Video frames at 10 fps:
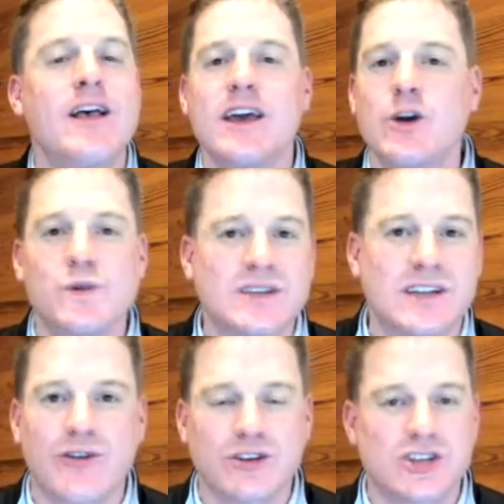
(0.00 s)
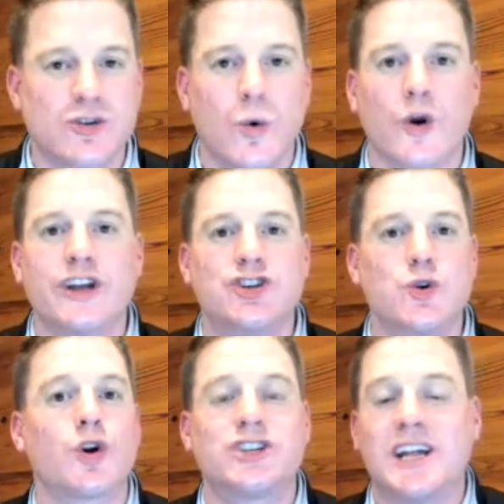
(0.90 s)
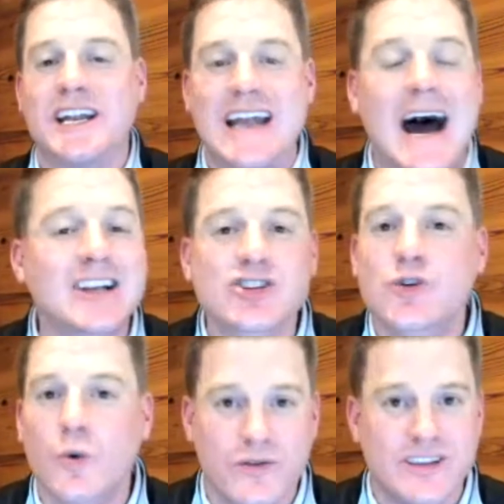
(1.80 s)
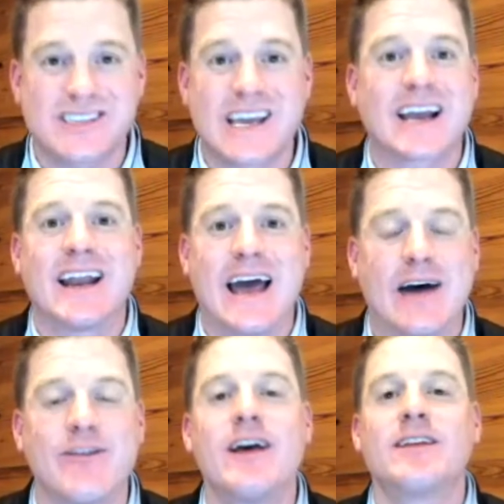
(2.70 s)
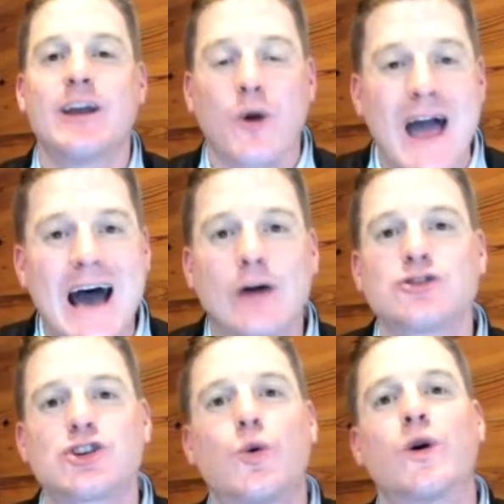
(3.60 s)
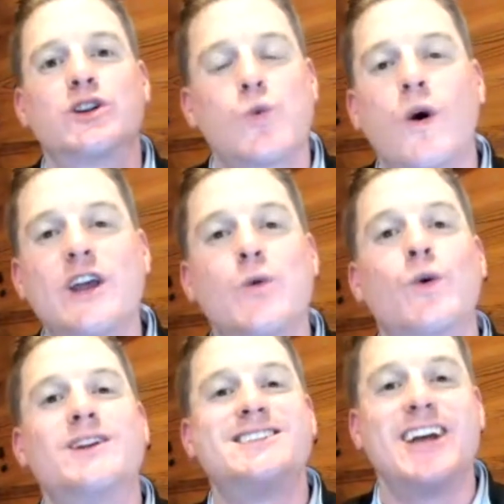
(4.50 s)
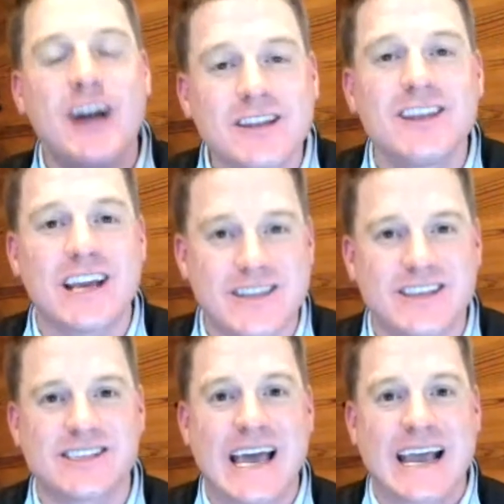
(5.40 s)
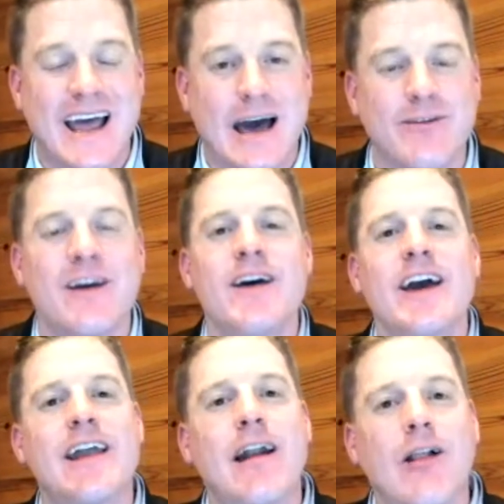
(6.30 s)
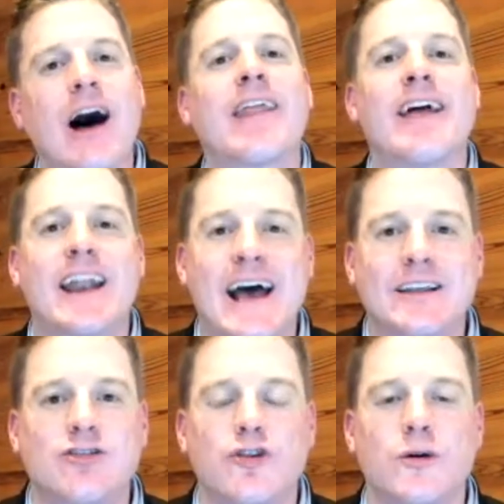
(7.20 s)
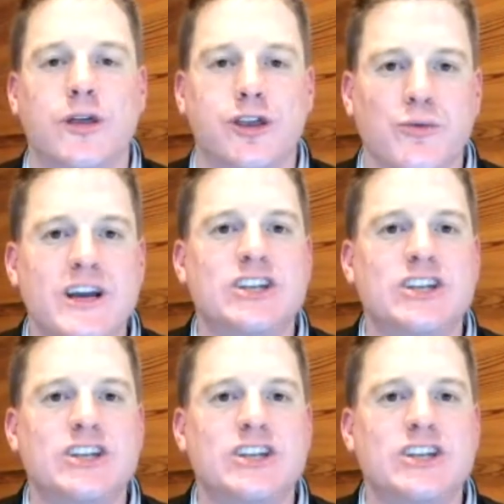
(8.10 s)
it was a different story. Georgia did not score in the second half. They were outscored 21-0 in the second half, and a lot of that had to do with three